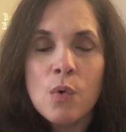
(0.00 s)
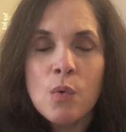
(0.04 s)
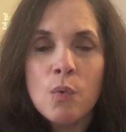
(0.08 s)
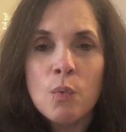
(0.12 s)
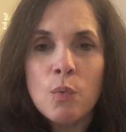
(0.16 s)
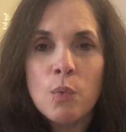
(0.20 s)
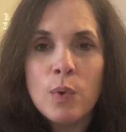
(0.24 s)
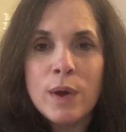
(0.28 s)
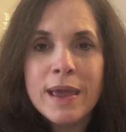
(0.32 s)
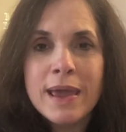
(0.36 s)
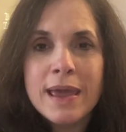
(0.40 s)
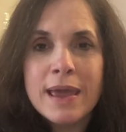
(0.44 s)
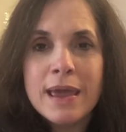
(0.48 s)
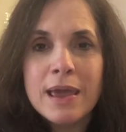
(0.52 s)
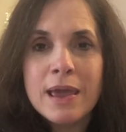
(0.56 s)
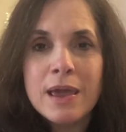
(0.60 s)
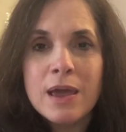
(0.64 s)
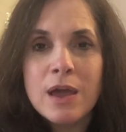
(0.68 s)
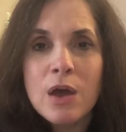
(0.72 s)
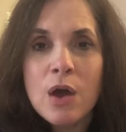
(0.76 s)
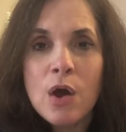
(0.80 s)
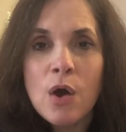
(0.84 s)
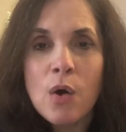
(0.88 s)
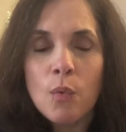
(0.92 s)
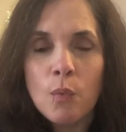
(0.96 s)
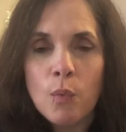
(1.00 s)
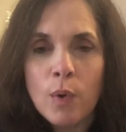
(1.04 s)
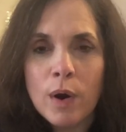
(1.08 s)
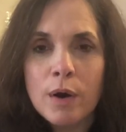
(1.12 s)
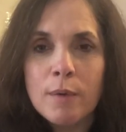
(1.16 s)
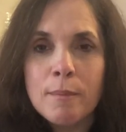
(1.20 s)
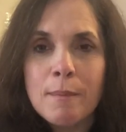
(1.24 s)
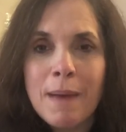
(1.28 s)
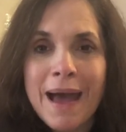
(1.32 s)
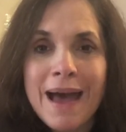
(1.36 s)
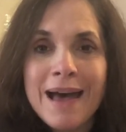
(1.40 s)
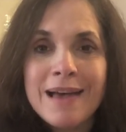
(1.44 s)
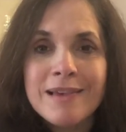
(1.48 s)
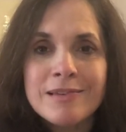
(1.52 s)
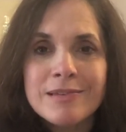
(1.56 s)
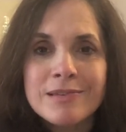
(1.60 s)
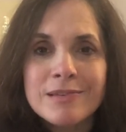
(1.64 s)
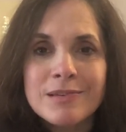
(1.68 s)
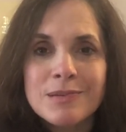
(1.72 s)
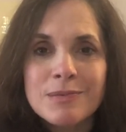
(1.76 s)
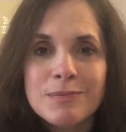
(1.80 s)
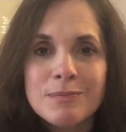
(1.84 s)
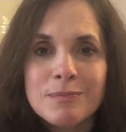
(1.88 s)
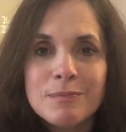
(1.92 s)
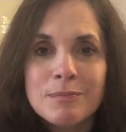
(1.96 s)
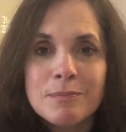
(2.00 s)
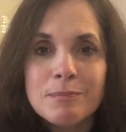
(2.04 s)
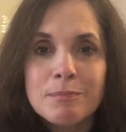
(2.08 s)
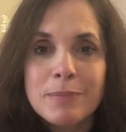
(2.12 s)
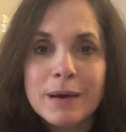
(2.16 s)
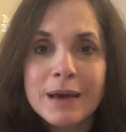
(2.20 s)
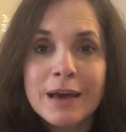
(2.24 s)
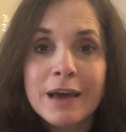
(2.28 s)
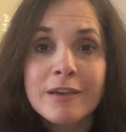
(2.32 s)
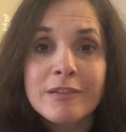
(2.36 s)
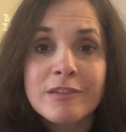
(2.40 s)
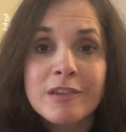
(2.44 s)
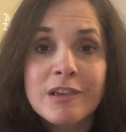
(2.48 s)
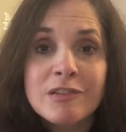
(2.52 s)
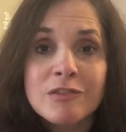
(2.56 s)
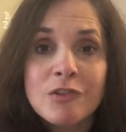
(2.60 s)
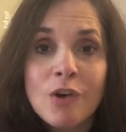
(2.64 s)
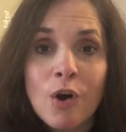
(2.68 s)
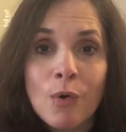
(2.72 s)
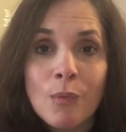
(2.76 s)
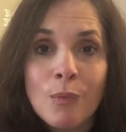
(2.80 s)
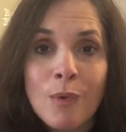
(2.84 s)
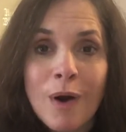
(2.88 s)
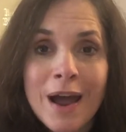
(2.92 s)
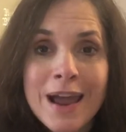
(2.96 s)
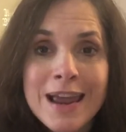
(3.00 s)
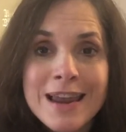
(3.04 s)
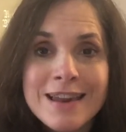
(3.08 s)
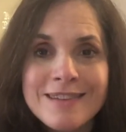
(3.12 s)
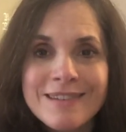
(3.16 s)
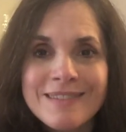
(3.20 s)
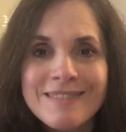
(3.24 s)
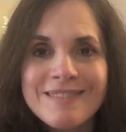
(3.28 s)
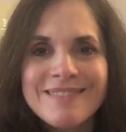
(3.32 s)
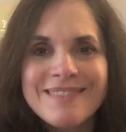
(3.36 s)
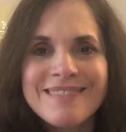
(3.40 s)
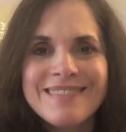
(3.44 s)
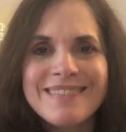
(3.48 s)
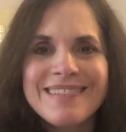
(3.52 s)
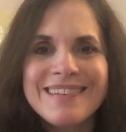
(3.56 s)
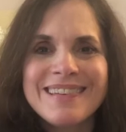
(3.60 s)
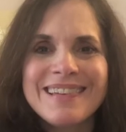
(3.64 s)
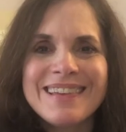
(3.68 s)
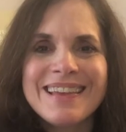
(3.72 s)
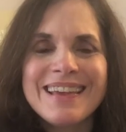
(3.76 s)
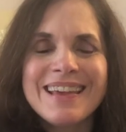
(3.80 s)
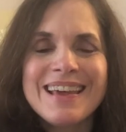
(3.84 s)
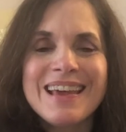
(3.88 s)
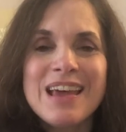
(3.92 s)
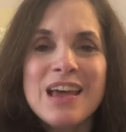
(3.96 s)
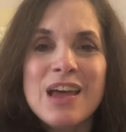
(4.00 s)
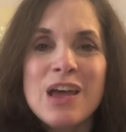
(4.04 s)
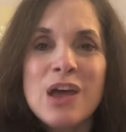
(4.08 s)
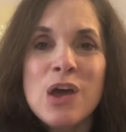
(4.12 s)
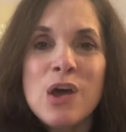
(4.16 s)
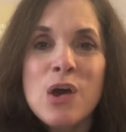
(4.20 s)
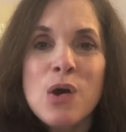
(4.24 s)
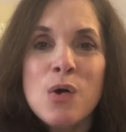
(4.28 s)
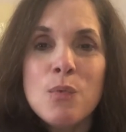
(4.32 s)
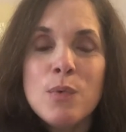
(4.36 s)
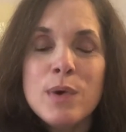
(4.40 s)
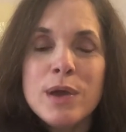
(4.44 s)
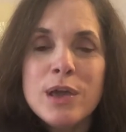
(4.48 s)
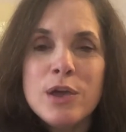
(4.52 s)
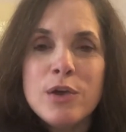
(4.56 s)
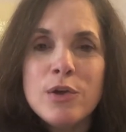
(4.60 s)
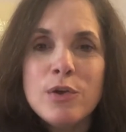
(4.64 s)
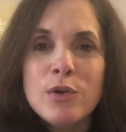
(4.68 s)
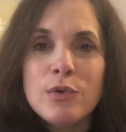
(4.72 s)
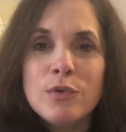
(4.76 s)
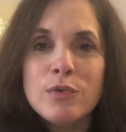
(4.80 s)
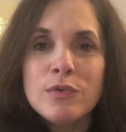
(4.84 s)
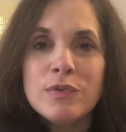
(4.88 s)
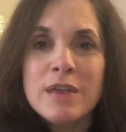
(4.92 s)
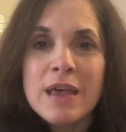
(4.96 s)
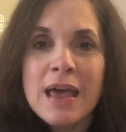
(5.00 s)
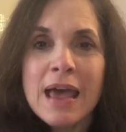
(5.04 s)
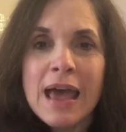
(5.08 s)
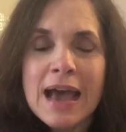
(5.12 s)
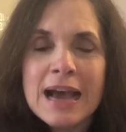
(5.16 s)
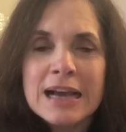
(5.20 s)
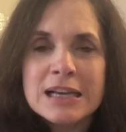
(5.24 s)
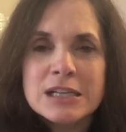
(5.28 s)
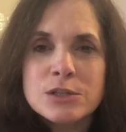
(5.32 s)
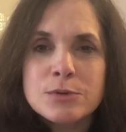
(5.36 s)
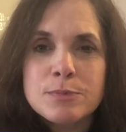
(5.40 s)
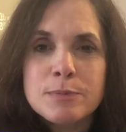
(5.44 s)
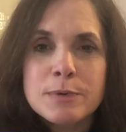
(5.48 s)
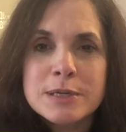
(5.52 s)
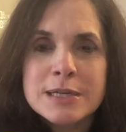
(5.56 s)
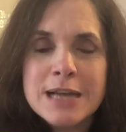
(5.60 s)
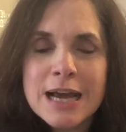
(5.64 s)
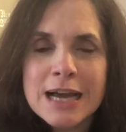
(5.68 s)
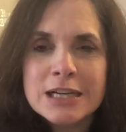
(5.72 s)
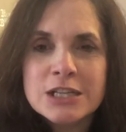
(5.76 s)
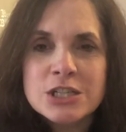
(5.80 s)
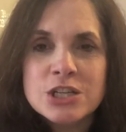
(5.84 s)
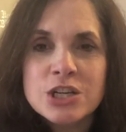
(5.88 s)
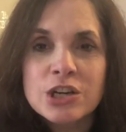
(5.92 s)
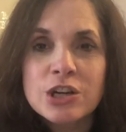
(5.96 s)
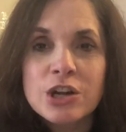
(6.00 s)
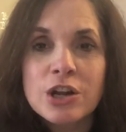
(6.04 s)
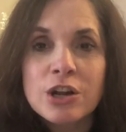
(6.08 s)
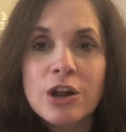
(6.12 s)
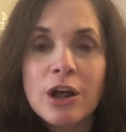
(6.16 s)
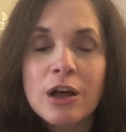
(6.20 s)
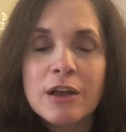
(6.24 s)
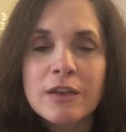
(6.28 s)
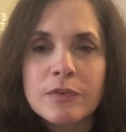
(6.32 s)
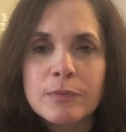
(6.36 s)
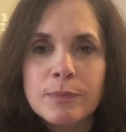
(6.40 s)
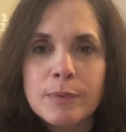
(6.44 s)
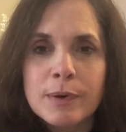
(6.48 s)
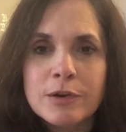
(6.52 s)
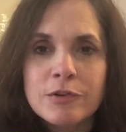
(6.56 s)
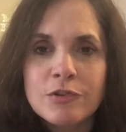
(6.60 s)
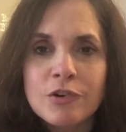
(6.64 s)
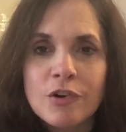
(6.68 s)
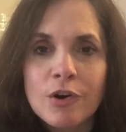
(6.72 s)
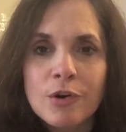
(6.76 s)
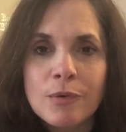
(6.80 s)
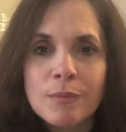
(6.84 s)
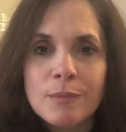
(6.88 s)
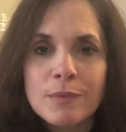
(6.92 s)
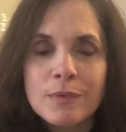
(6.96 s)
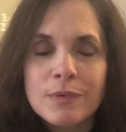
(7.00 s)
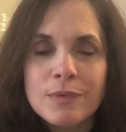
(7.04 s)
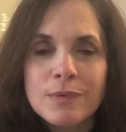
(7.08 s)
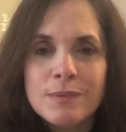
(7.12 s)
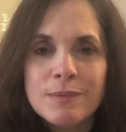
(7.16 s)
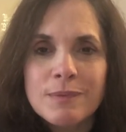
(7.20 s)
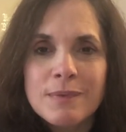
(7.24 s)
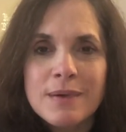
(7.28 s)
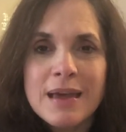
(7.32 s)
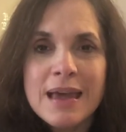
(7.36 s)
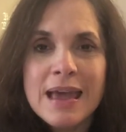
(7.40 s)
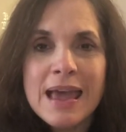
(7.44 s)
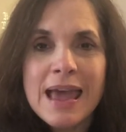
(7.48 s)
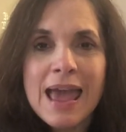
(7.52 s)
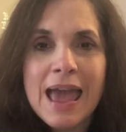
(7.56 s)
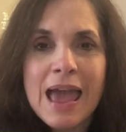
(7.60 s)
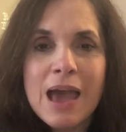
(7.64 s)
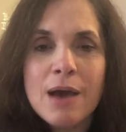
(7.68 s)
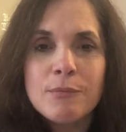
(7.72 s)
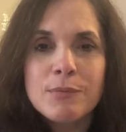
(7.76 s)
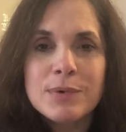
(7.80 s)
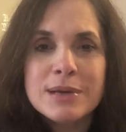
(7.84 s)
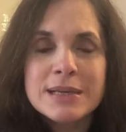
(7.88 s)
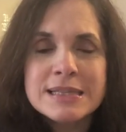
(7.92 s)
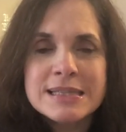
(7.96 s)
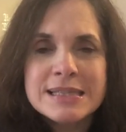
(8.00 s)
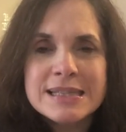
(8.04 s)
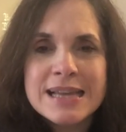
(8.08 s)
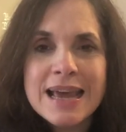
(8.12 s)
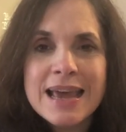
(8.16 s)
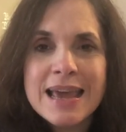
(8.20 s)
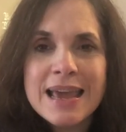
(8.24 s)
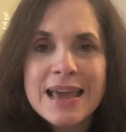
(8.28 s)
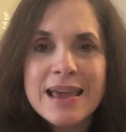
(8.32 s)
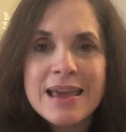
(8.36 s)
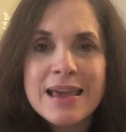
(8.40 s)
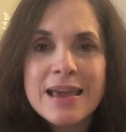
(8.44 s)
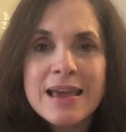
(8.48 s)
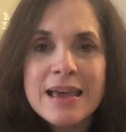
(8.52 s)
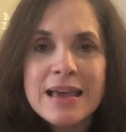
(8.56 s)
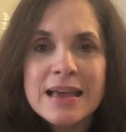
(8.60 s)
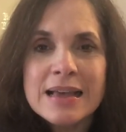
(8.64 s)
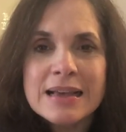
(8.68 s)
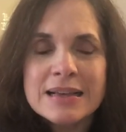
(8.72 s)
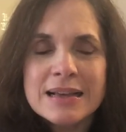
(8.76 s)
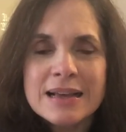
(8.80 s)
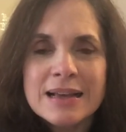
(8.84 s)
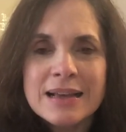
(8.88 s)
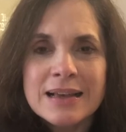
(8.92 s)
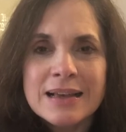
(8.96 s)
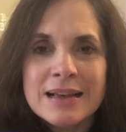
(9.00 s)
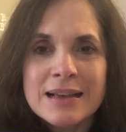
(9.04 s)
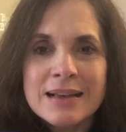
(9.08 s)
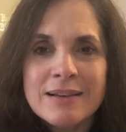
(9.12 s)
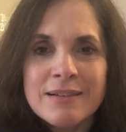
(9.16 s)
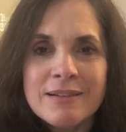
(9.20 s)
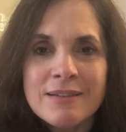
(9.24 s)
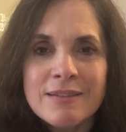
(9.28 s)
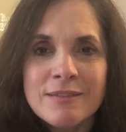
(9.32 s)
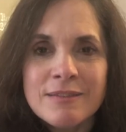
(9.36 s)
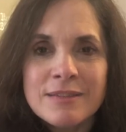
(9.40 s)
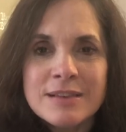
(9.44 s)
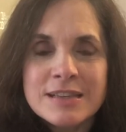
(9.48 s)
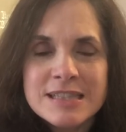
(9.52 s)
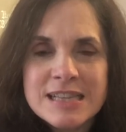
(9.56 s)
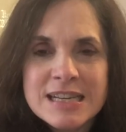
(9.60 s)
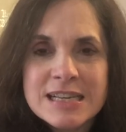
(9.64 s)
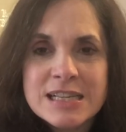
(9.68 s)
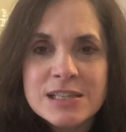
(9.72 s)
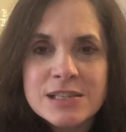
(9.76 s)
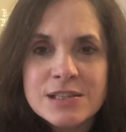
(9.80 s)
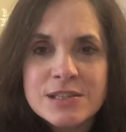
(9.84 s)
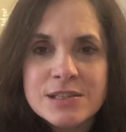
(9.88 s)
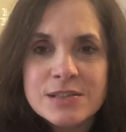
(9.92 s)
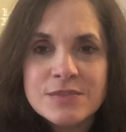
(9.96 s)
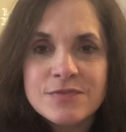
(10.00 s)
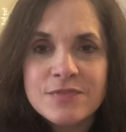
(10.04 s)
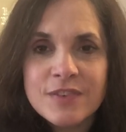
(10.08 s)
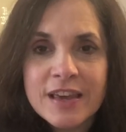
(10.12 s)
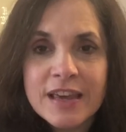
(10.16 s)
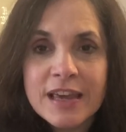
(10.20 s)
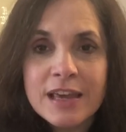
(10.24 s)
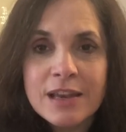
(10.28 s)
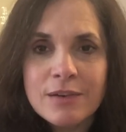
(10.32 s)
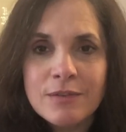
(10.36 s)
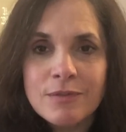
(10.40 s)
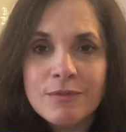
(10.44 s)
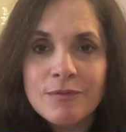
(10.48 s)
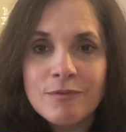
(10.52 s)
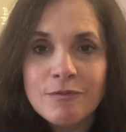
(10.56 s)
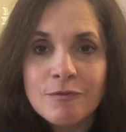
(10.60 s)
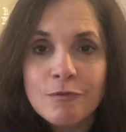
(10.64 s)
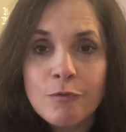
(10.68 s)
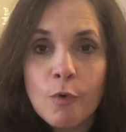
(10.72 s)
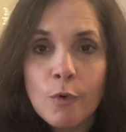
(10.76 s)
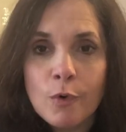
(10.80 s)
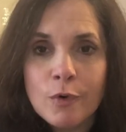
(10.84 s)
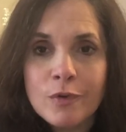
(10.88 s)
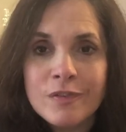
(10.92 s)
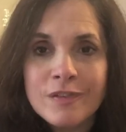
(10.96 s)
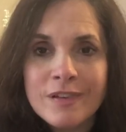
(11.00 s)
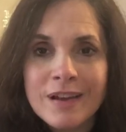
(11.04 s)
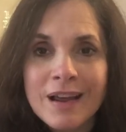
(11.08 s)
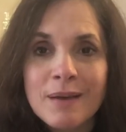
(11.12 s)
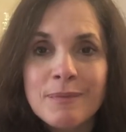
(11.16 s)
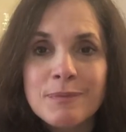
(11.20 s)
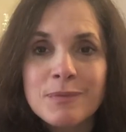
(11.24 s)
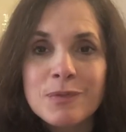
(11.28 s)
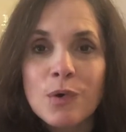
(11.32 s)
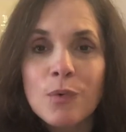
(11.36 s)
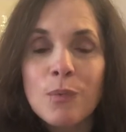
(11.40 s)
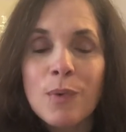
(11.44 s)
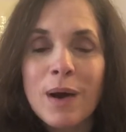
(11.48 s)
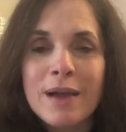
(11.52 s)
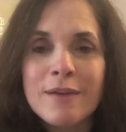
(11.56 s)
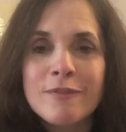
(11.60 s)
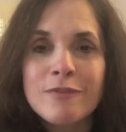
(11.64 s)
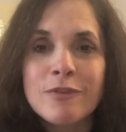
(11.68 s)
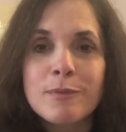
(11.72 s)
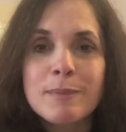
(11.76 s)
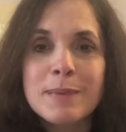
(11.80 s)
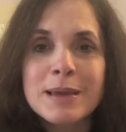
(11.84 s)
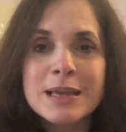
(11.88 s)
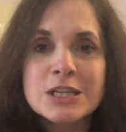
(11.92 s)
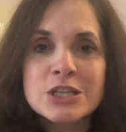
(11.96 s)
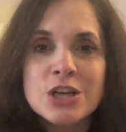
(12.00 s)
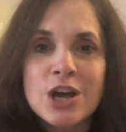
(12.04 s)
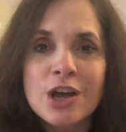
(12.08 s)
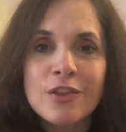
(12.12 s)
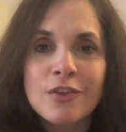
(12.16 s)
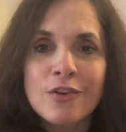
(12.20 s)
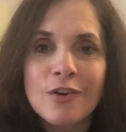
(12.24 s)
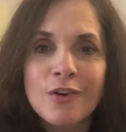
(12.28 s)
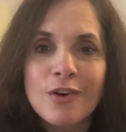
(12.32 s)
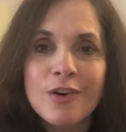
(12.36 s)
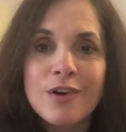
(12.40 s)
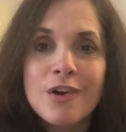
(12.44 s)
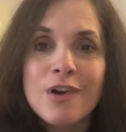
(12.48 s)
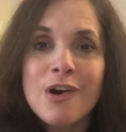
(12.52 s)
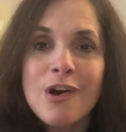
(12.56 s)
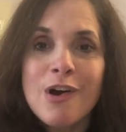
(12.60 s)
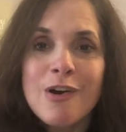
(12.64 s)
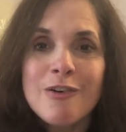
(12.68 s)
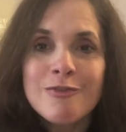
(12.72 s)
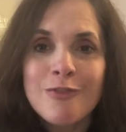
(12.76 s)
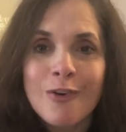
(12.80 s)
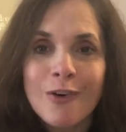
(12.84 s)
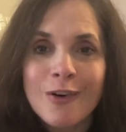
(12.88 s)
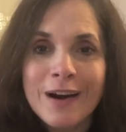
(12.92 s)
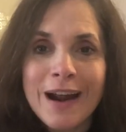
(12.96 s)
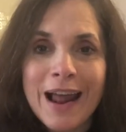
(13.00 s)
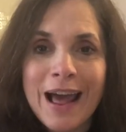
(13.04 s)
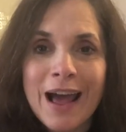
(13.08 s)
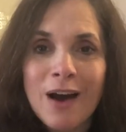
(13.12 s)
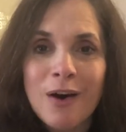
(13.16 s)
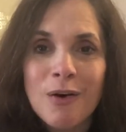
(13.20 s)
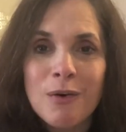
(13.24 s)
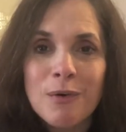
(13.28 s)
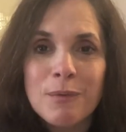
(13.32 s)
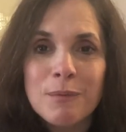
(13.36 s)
We wear masks because it's our right. We use extra protection to not spread germs. And we stay 6 feet, 4 steps away from each other for now.